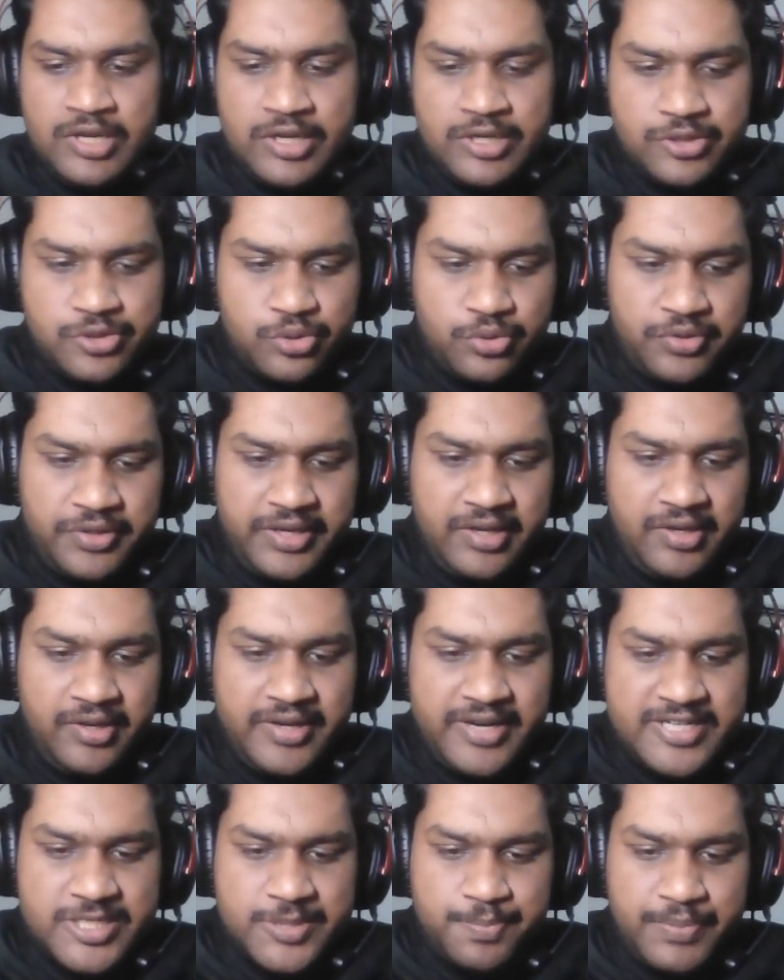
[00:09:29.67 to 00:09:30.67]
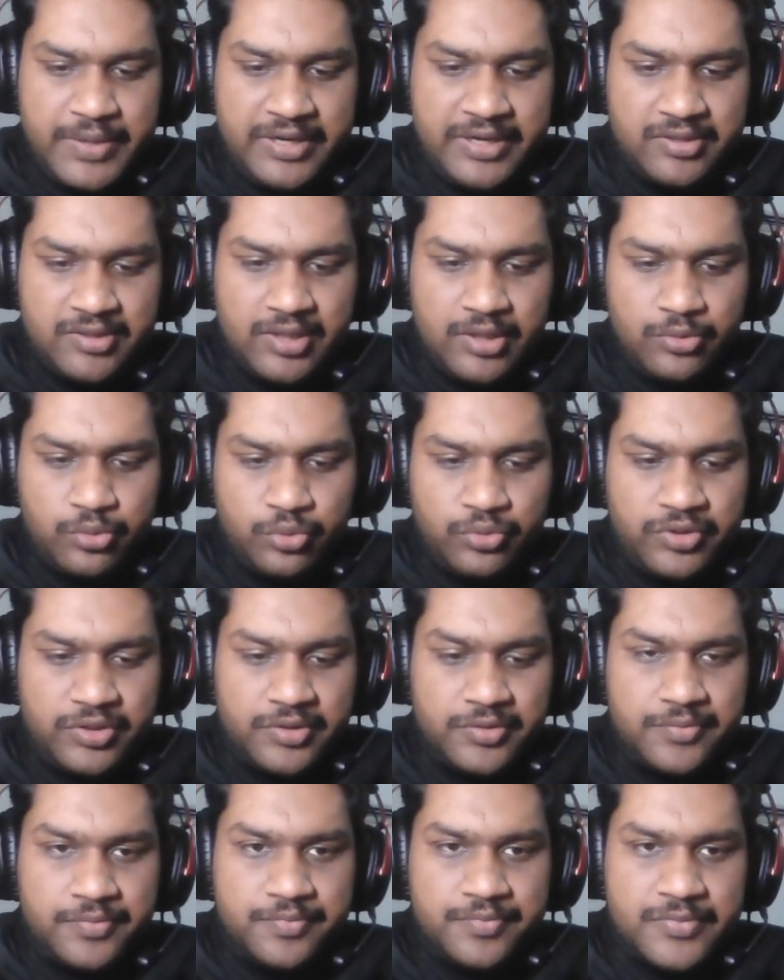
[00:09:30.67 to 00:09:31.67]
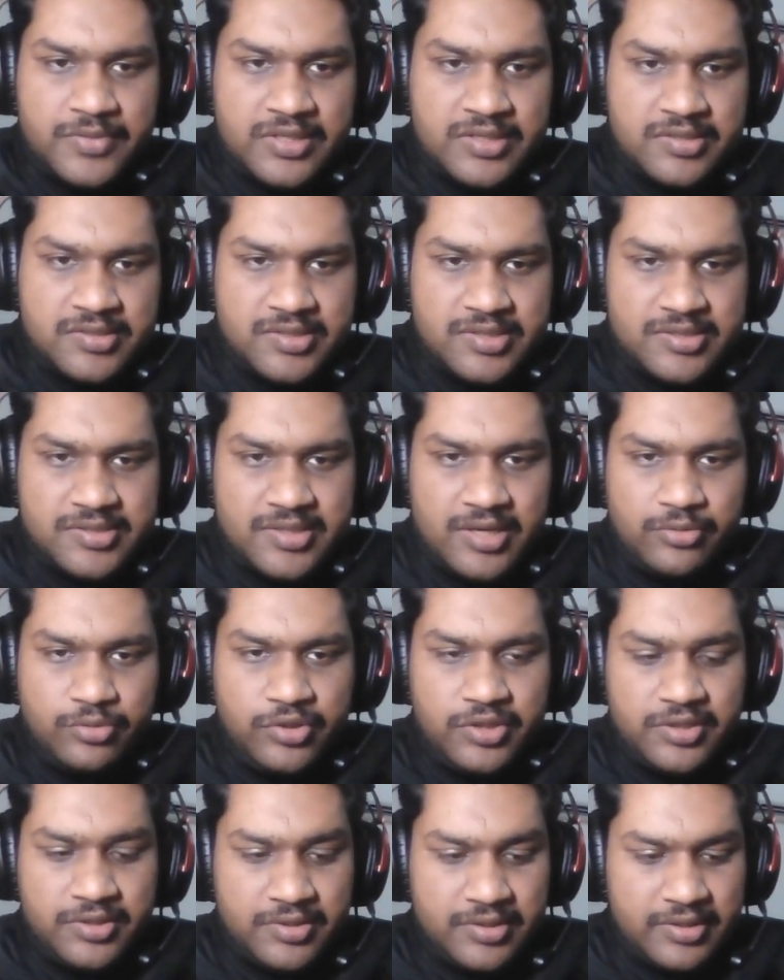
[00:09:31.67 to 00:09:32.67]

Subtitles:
So here let's print the owner sys out,